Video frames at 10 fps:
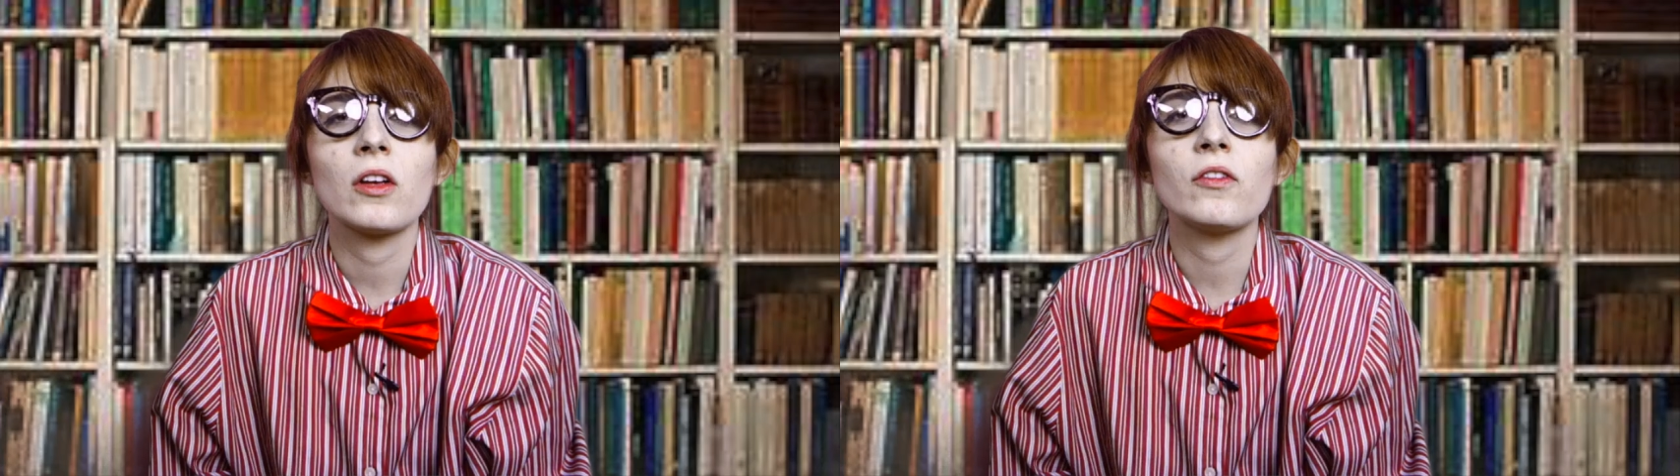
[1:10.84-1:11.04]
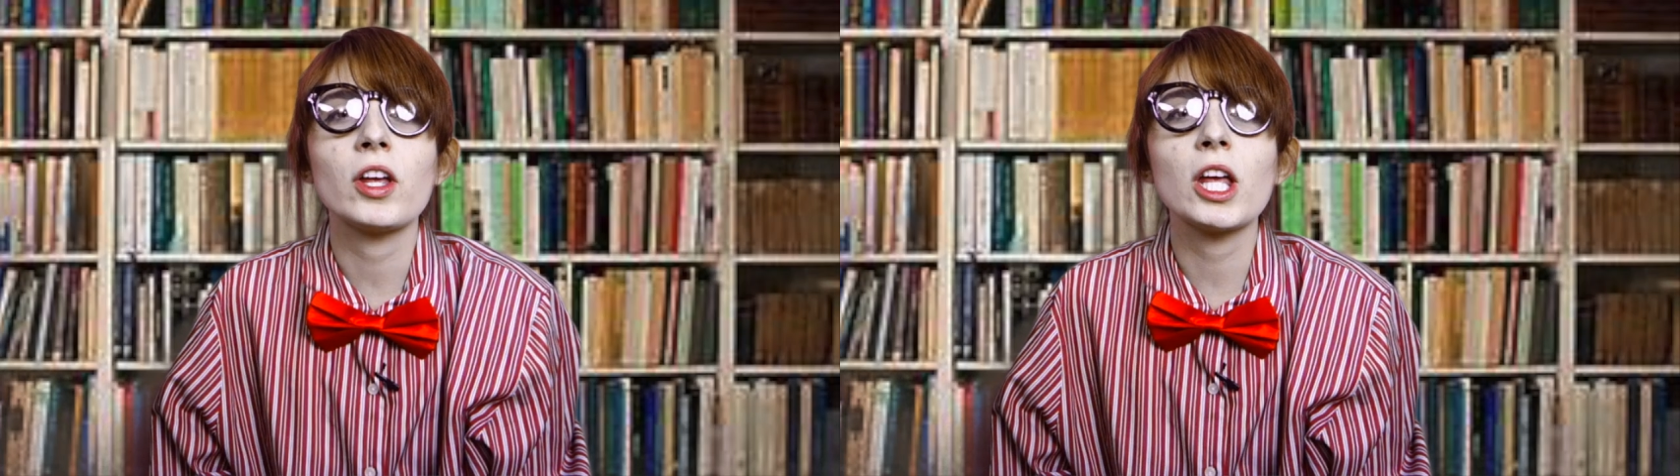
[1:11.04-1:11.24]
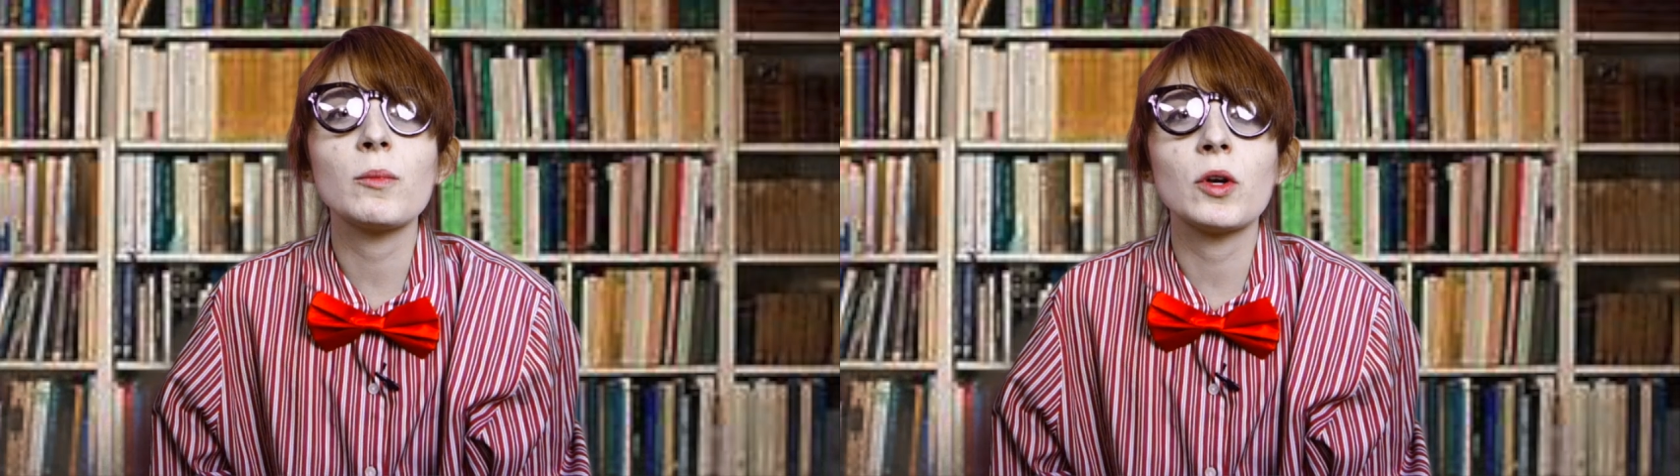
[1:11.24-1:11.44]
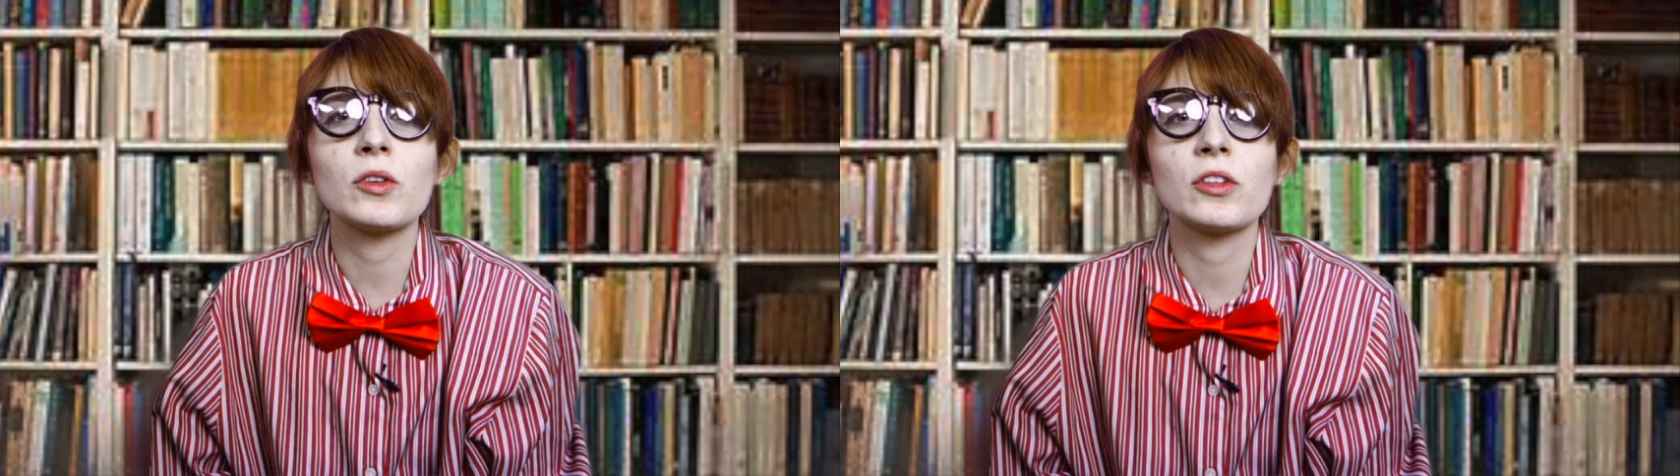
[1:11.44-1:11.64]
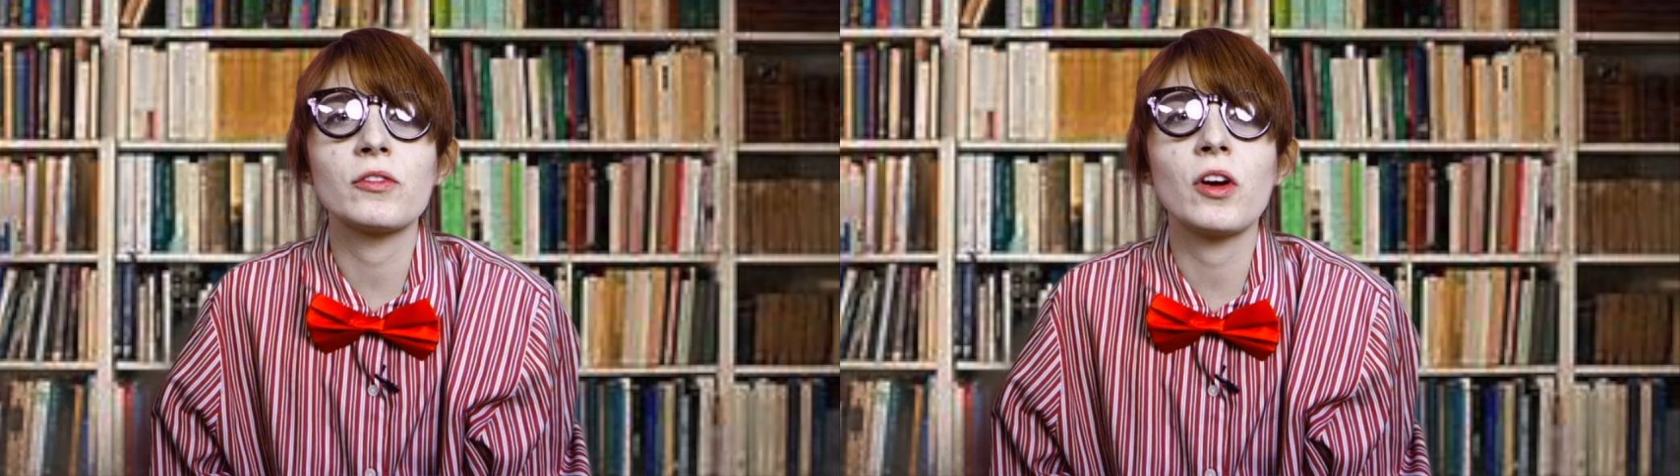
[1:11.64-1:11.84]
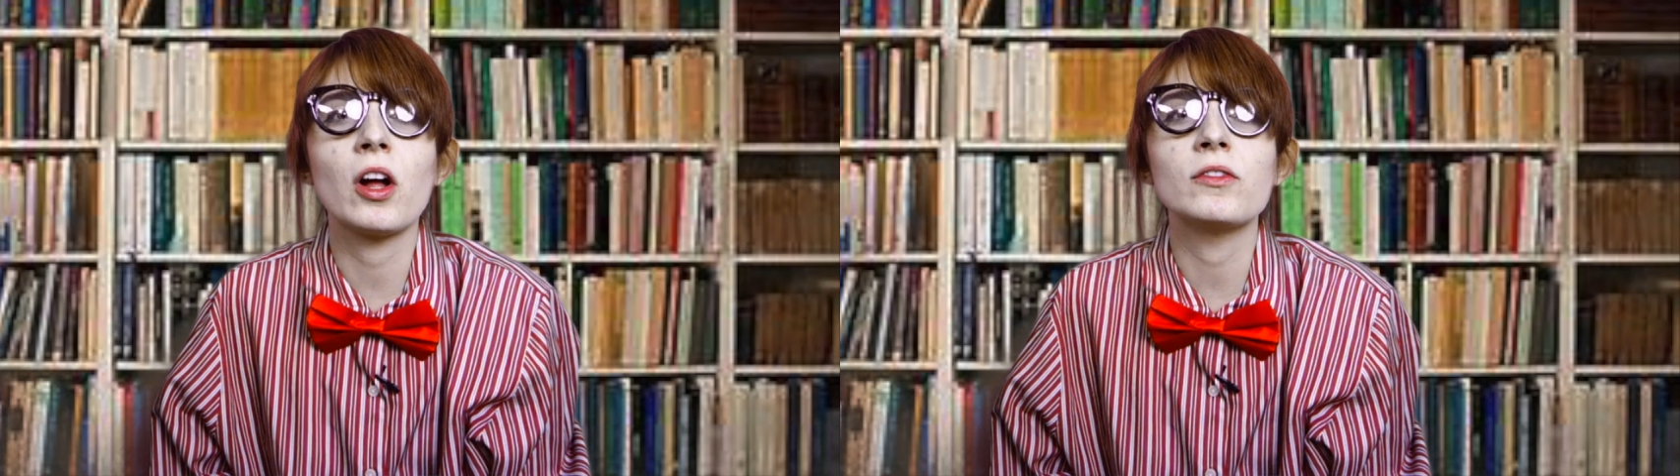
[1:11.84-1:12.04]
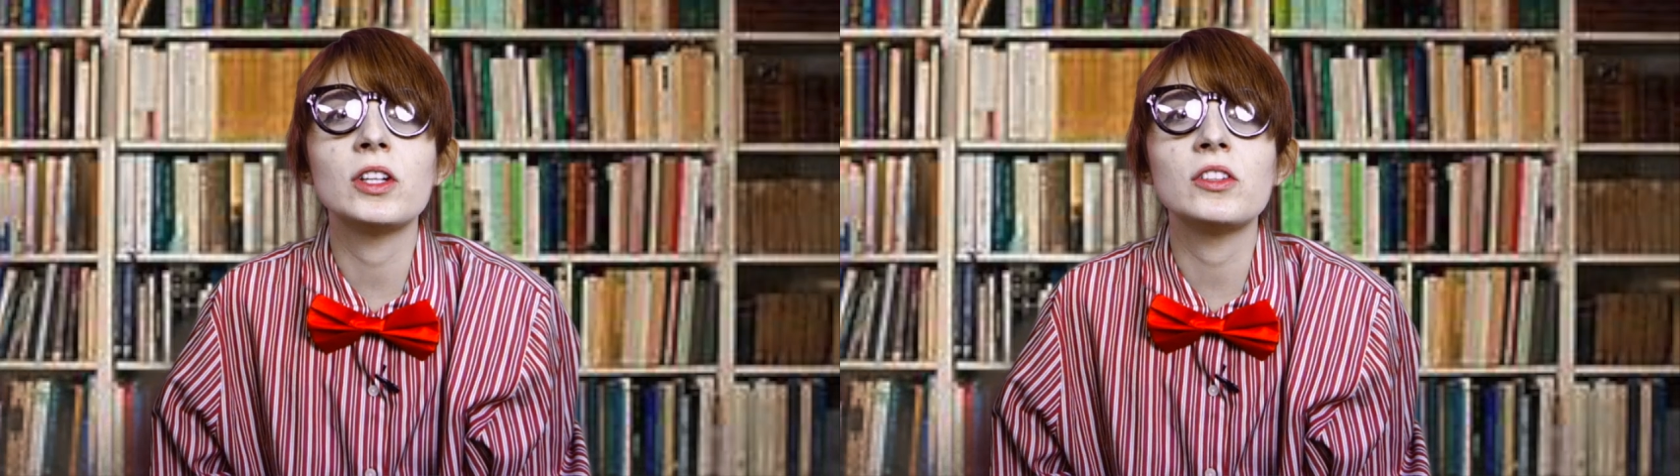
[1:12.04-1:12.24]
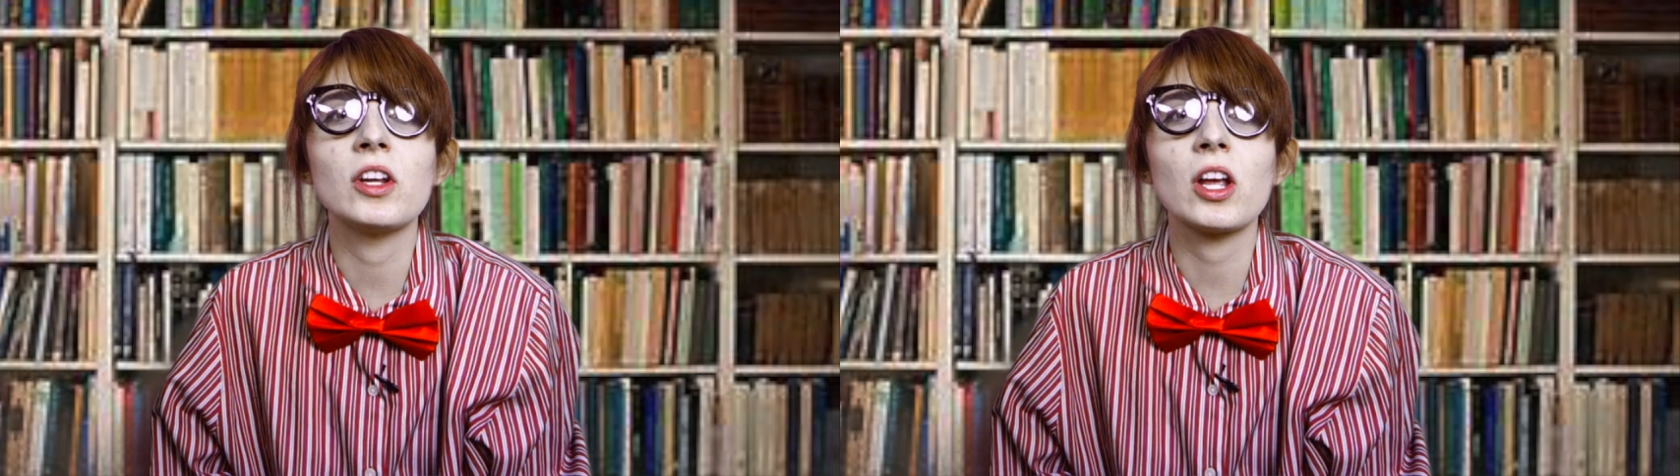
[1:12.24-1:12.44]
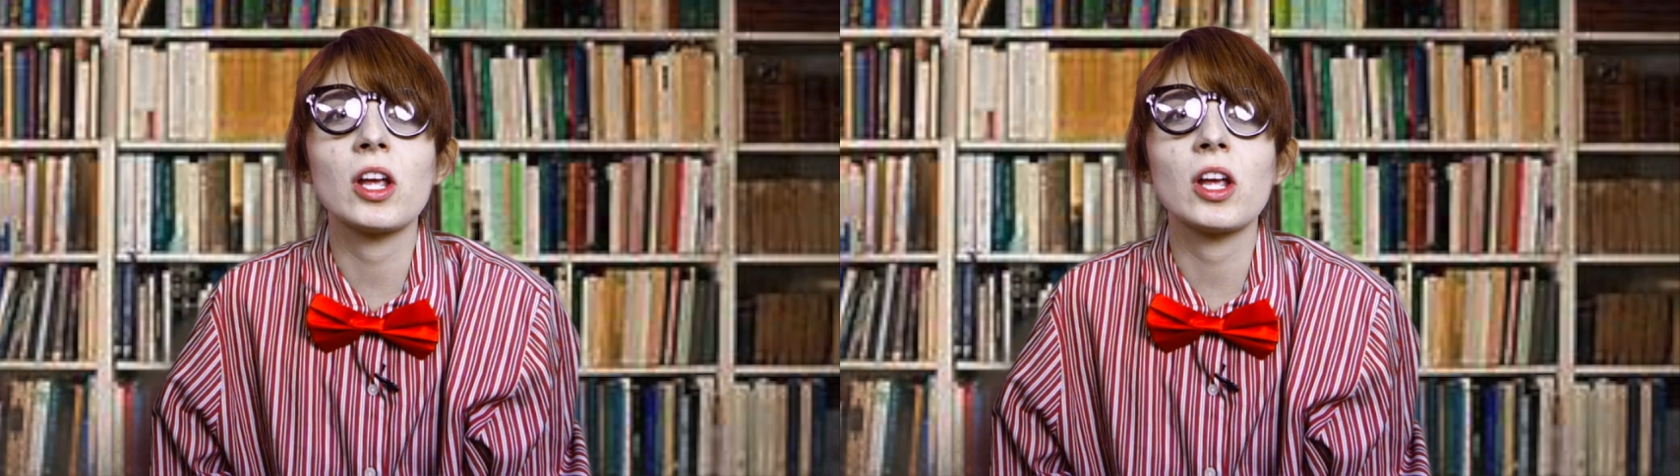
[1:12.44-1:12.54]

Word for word: If emos evolved into